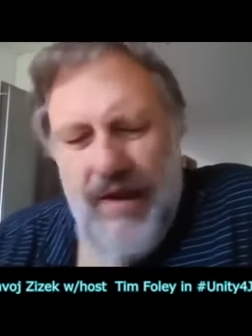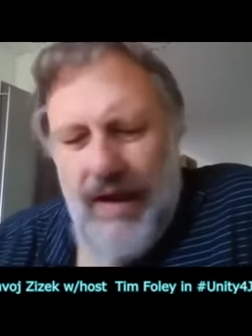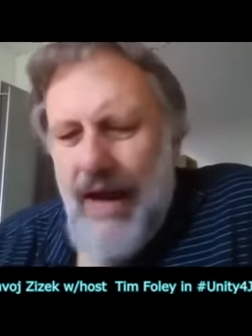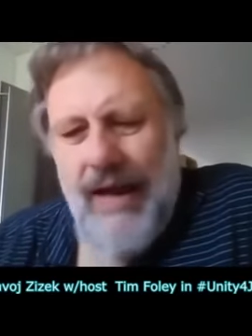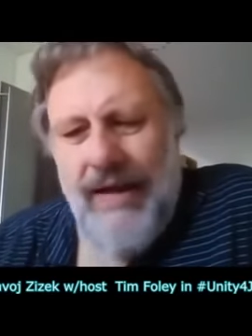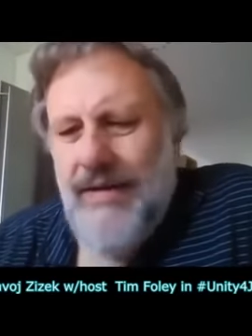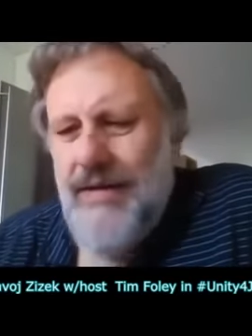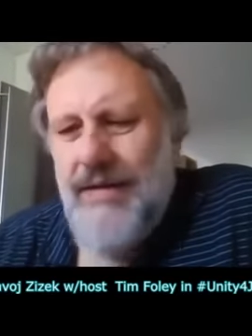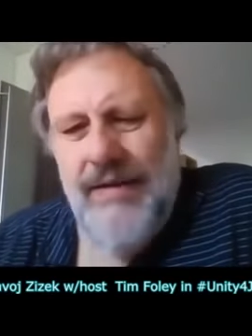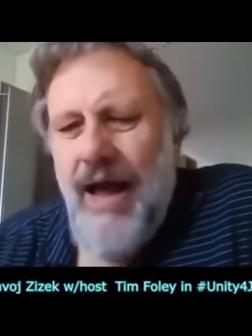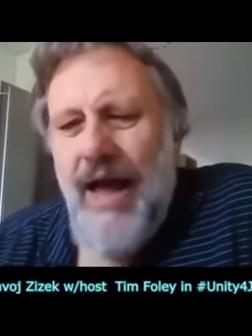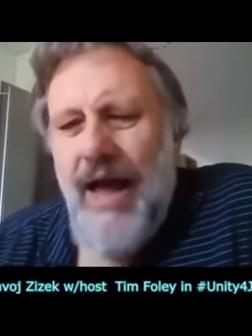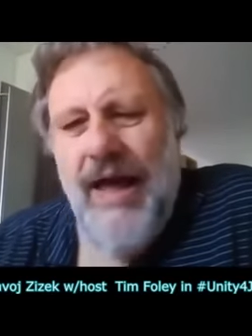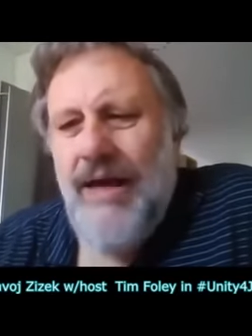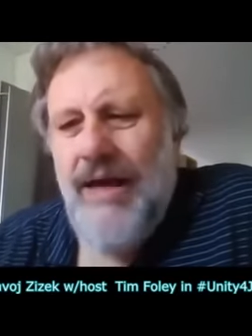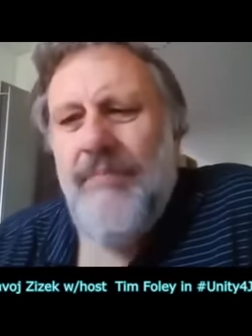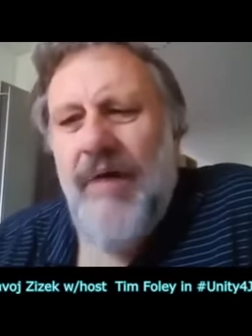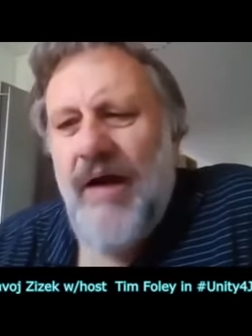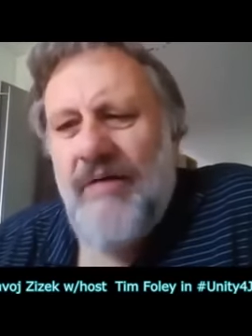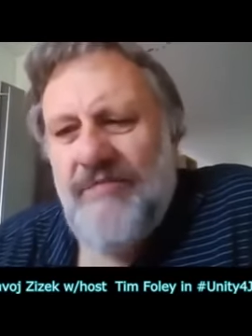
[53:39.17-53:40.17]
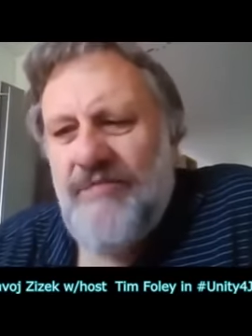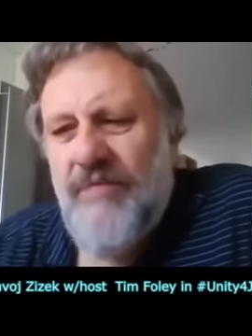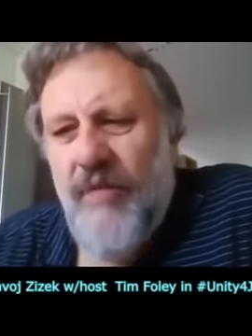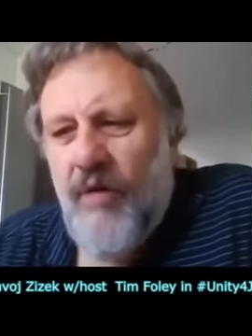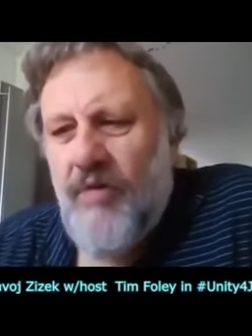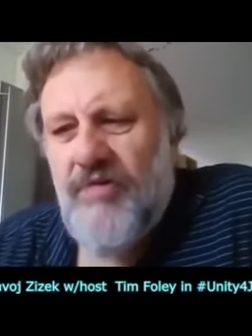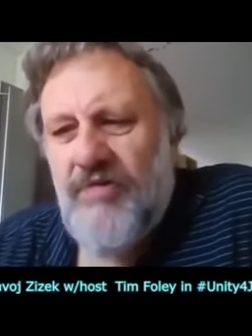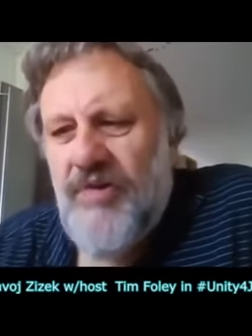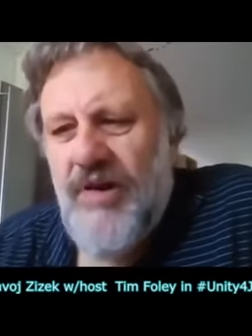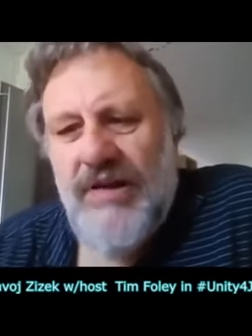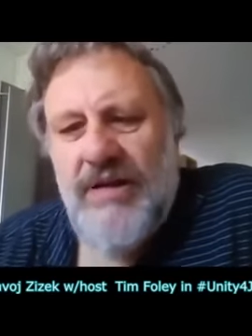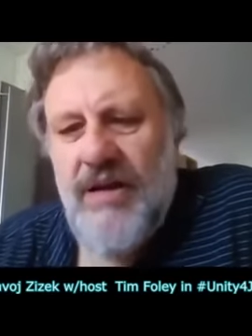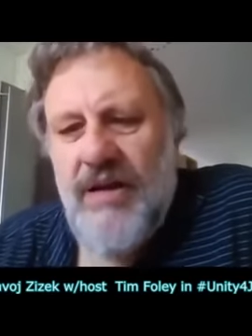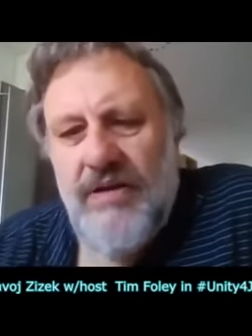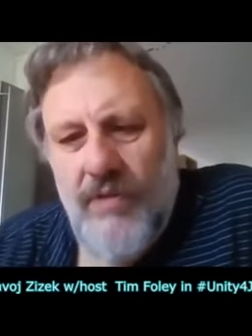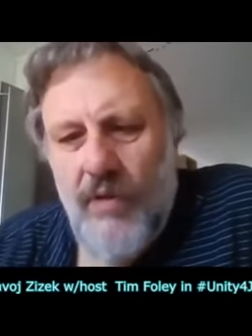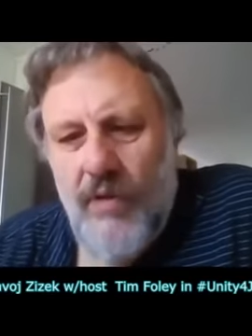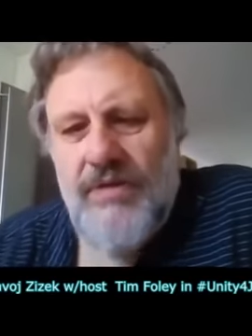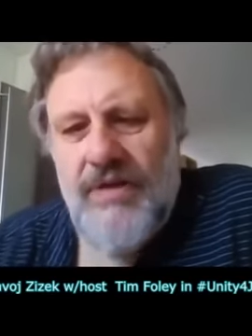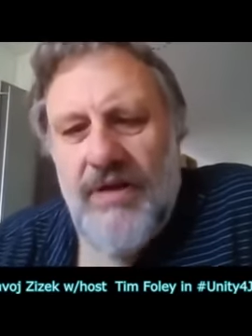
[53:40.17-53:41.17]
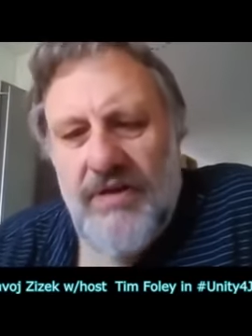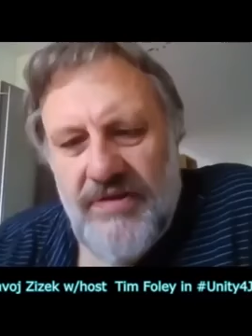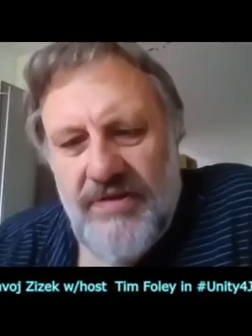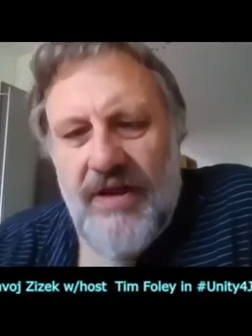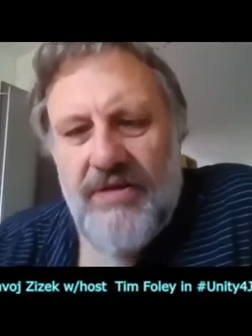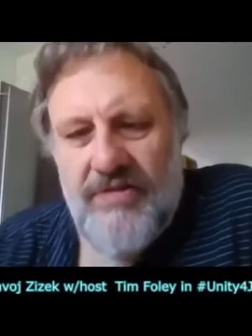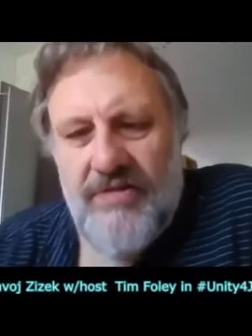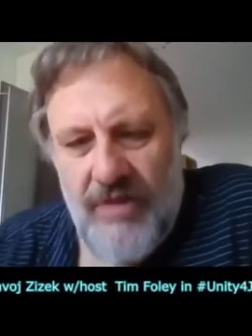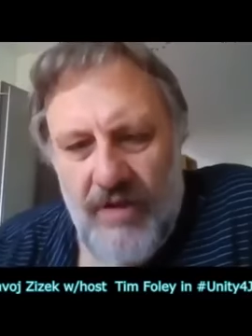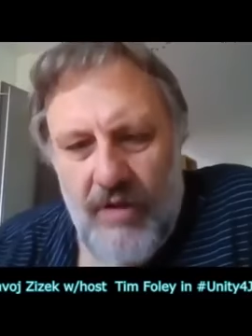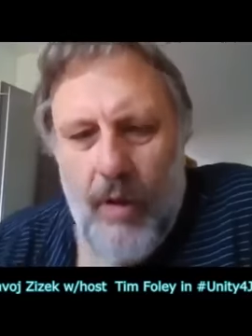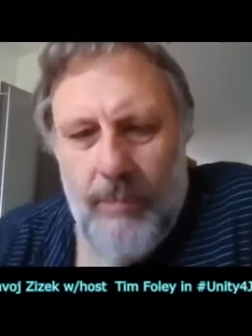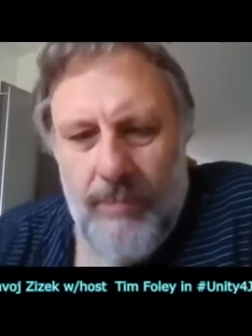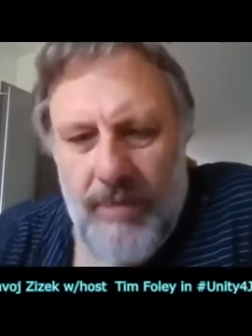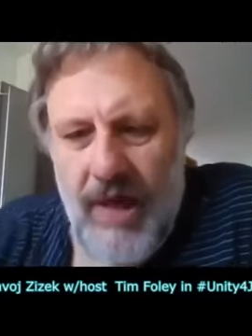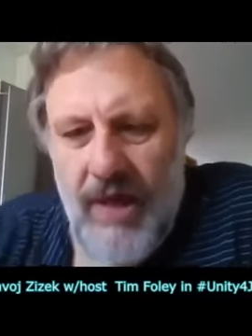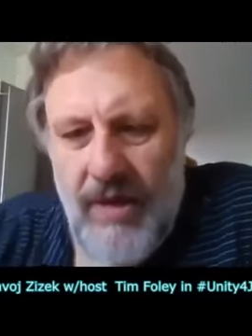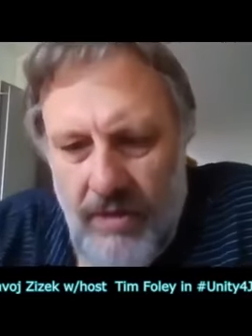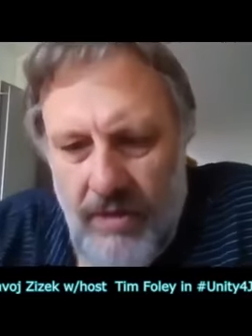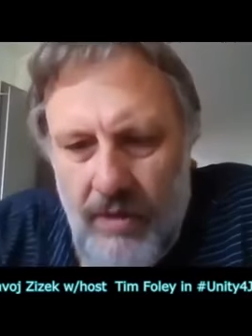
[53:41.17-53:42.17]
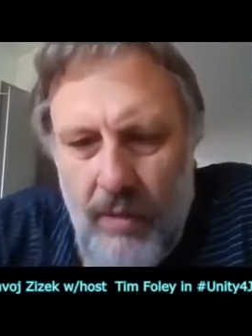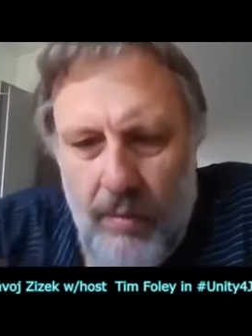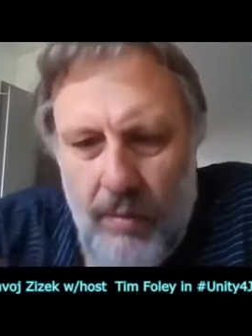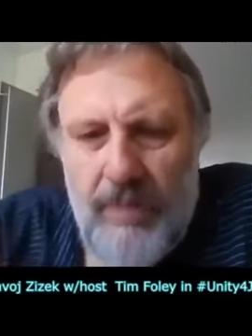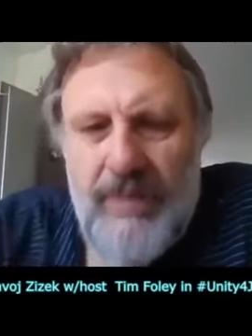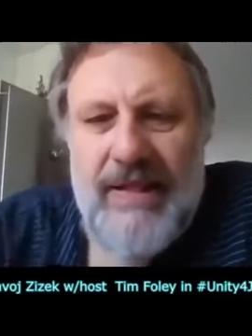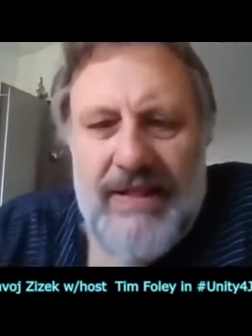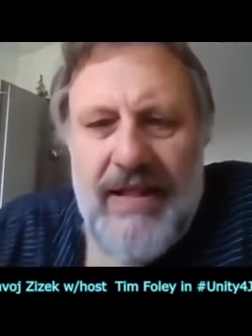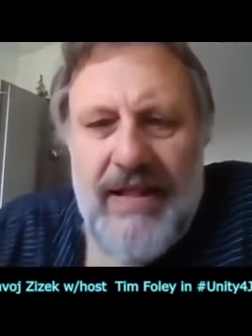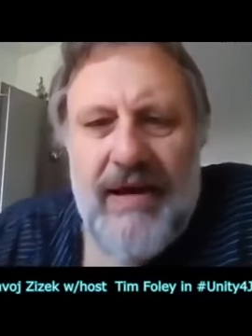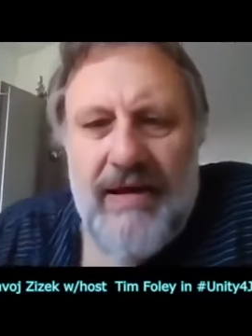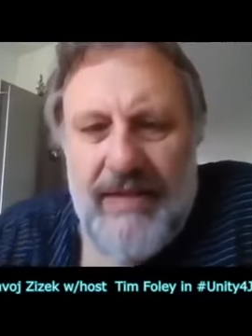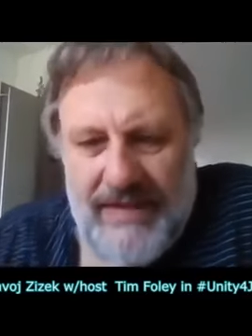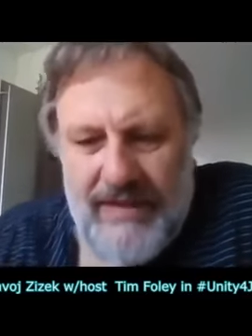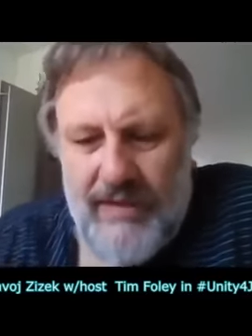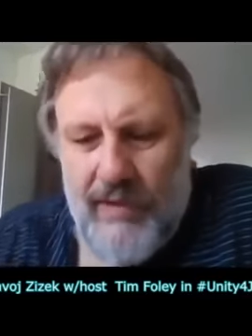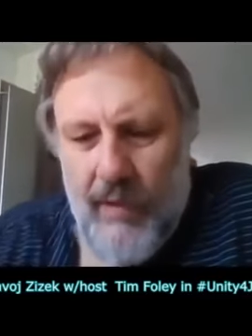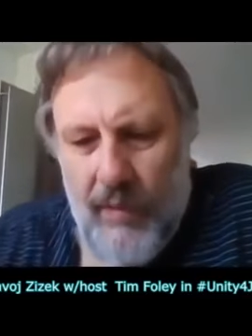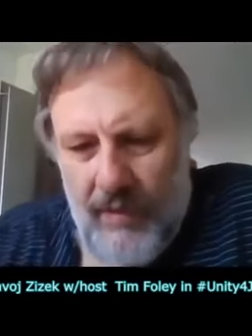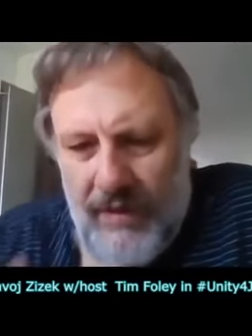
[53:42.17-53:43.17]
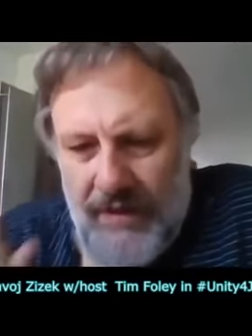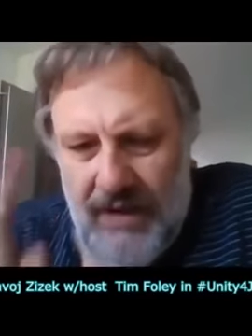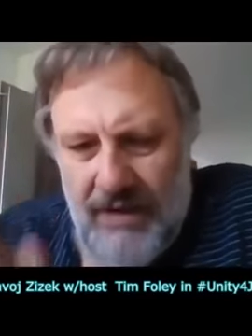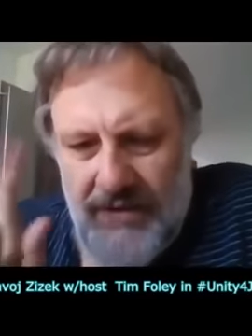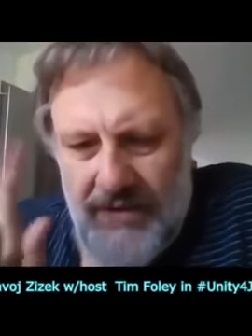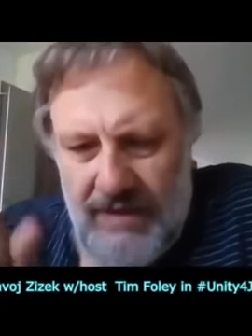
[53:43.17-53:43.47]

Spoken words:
I am unfortunately not such an you know what's their story?